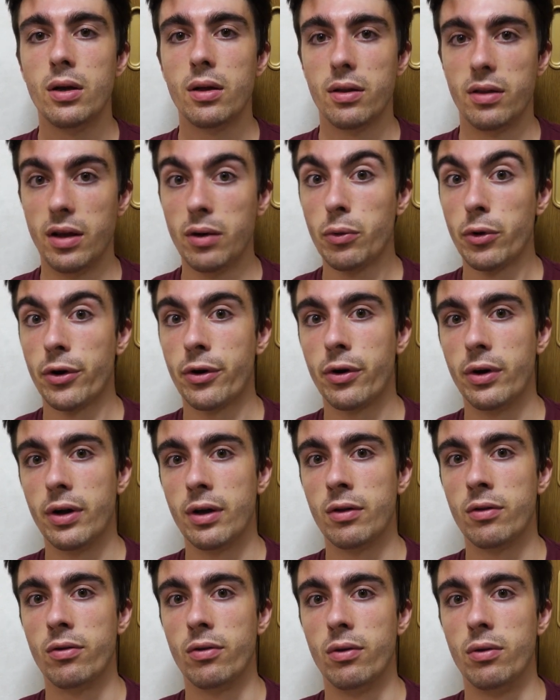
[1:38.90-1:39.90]
Then we're
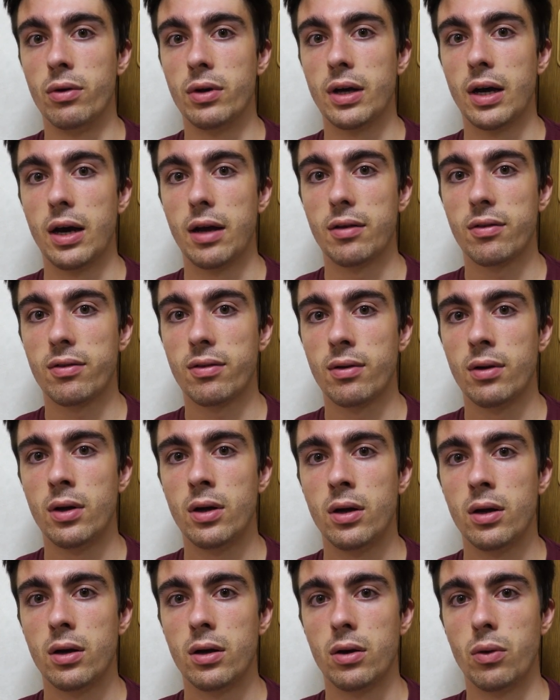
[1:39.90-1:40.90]
going to look at,
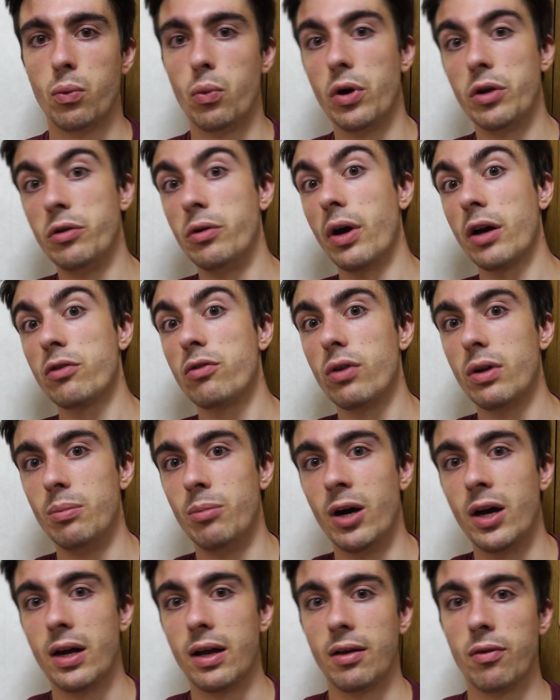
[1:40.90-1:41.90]
when you actually
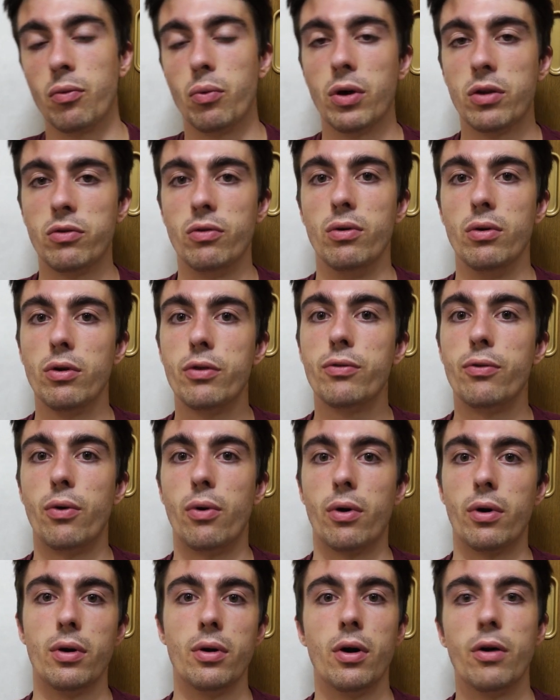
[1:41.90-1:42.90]
buy it, what to look
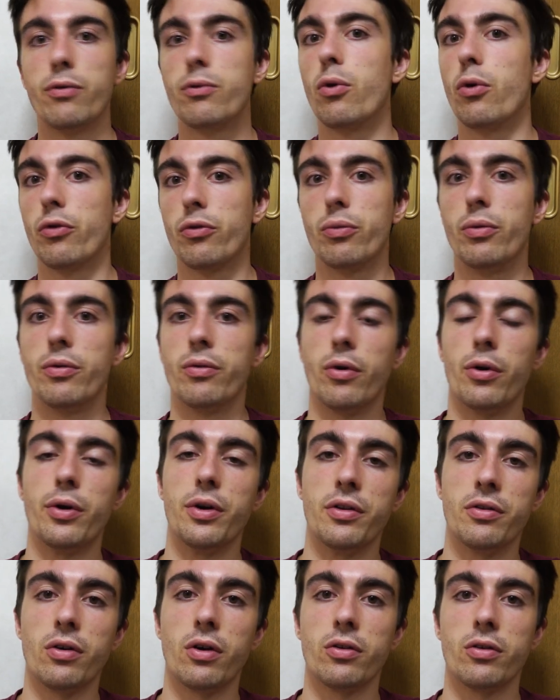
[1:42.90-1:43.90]
for. Of course, we've
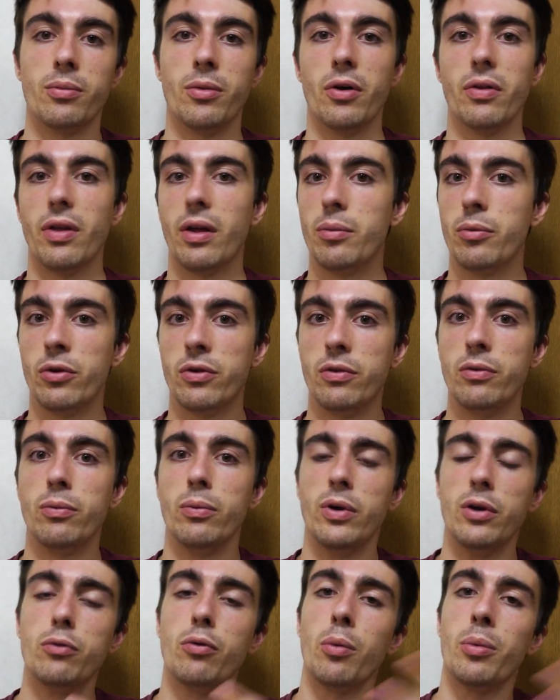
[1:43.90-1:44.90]
already talked about that, but
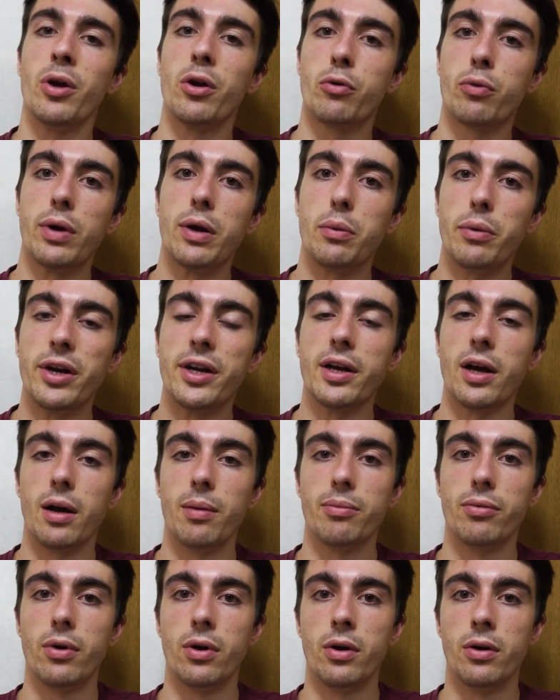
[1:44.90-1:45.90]
it will be a quick
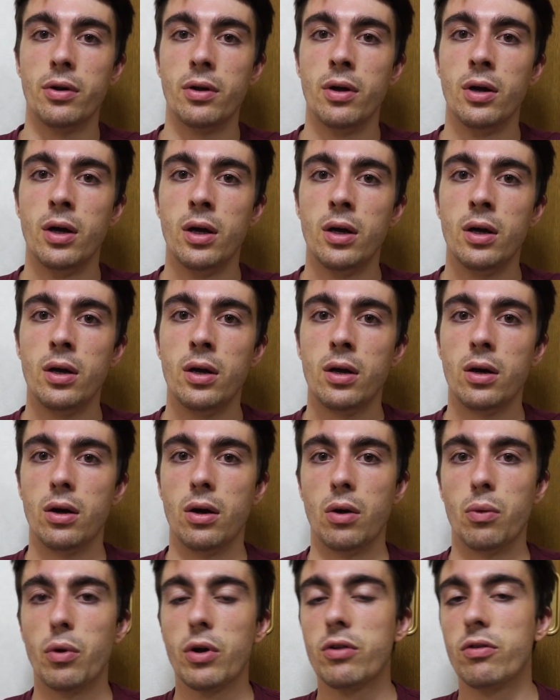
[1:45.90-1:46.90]
recap on
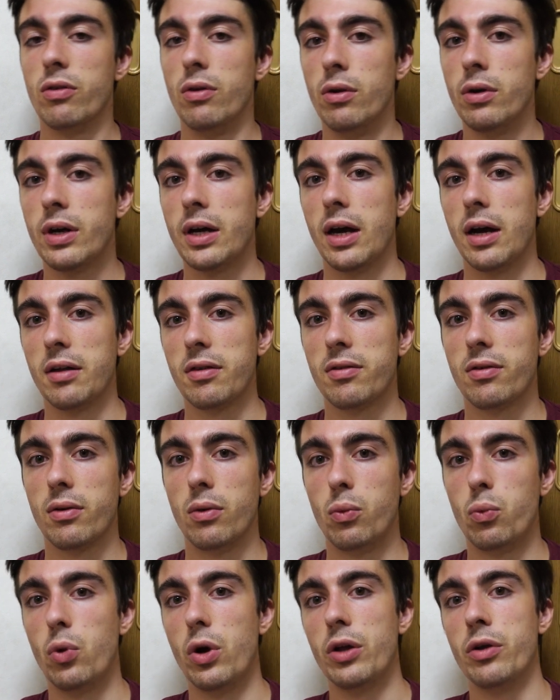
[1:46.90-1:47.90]
what to look at
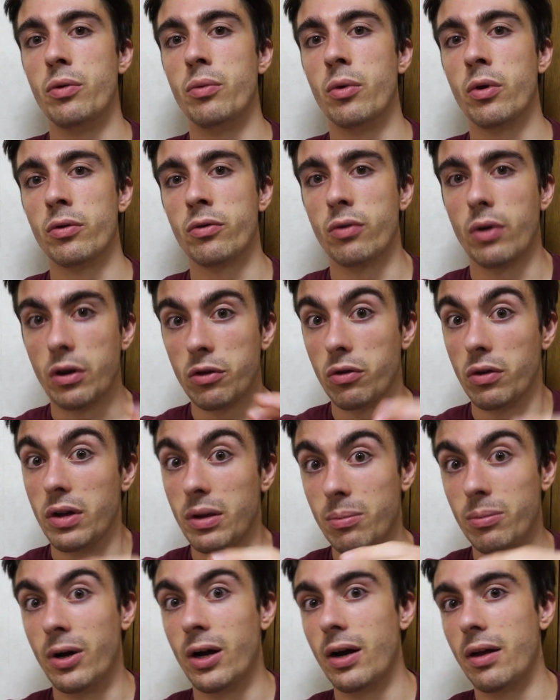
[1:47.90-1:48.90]
when you want to
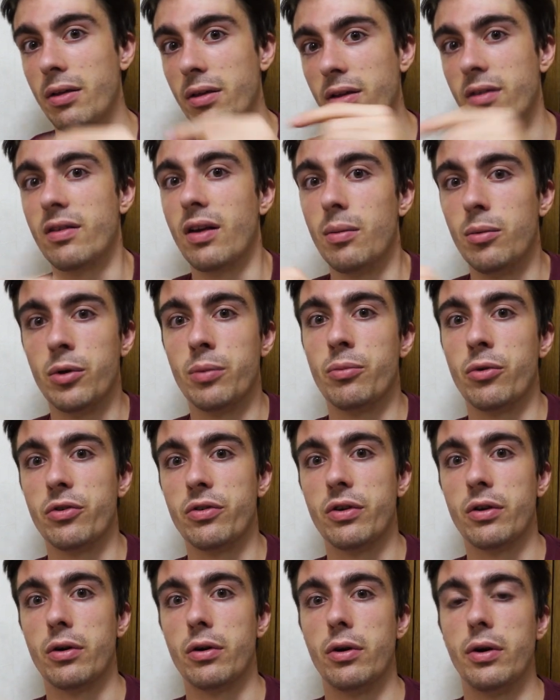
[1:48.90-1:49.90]
actually buy this album in
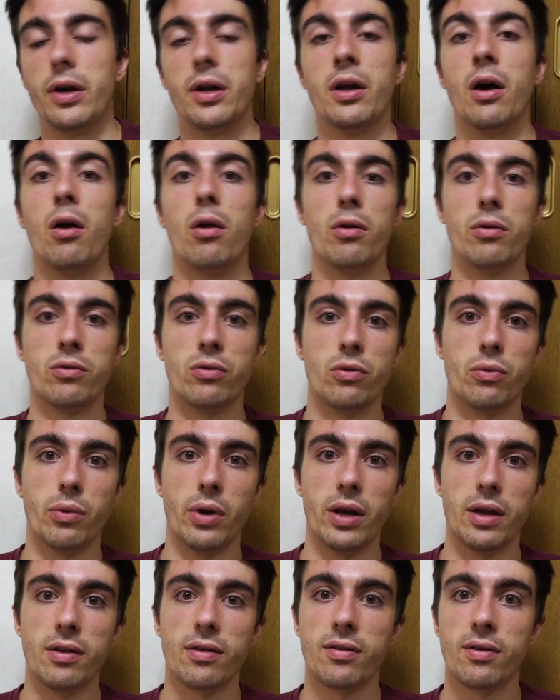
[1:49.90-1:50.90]
particular and how long to
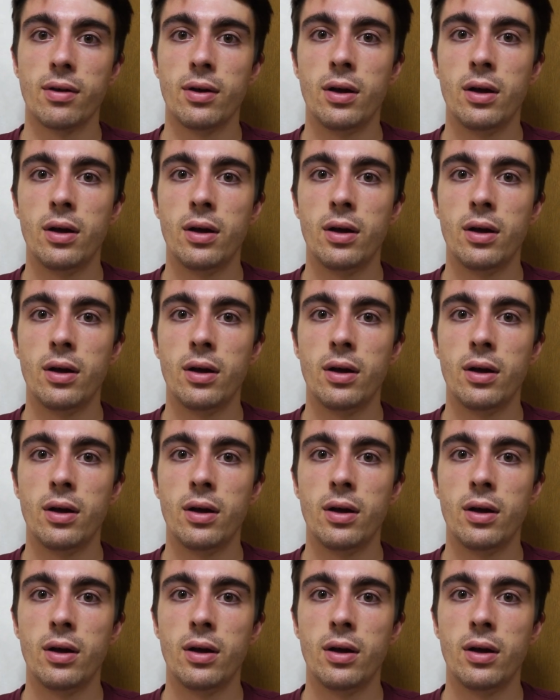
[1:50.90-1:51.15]
wait.